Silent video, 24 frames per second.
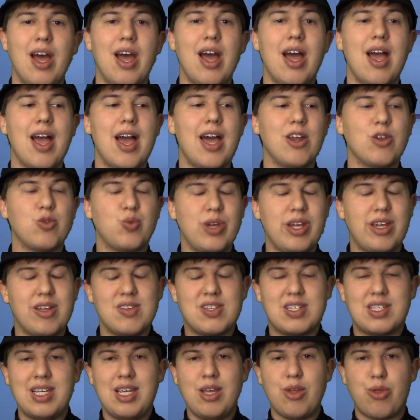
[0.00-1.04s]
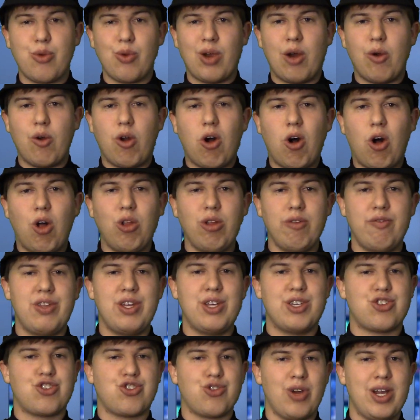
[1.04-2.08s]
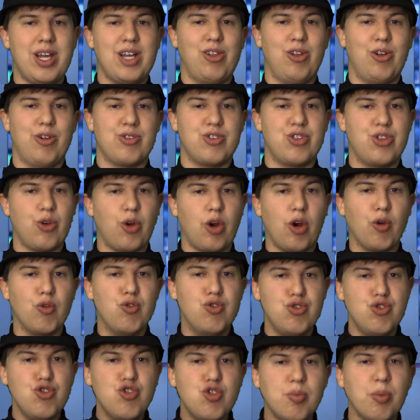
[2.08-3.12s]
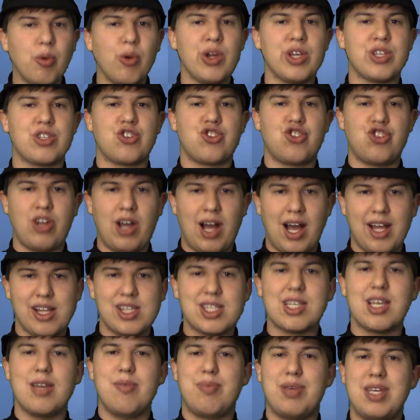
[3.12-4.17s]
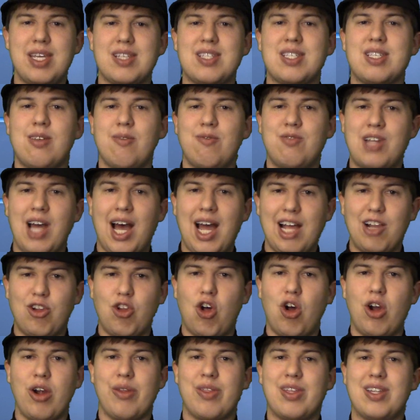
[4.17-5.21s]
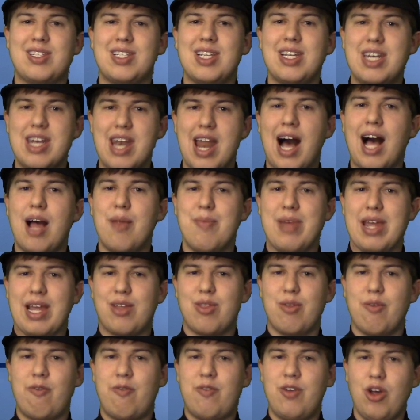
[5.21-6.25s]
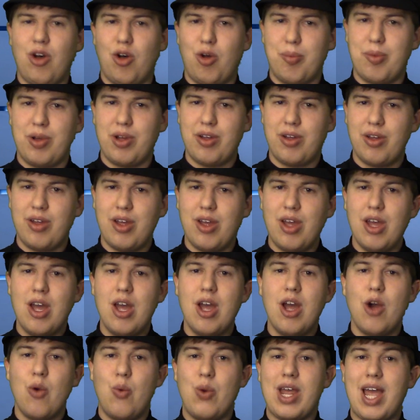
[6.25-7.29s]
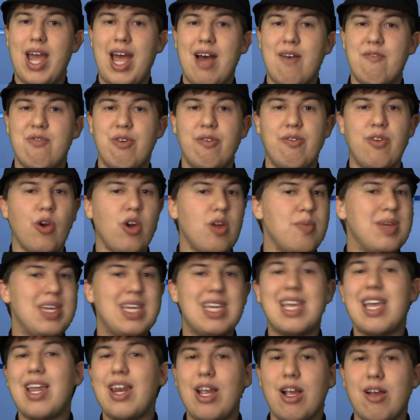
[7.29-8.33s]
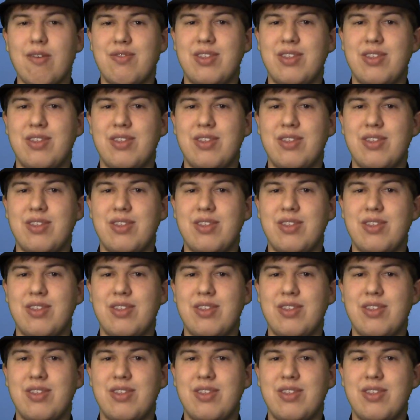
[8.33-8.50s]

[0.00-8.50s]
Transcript: And as we can see throughout all of these trailers, there are numerous shots and pieces of dialogue that did not make the film. We have the very beginning of the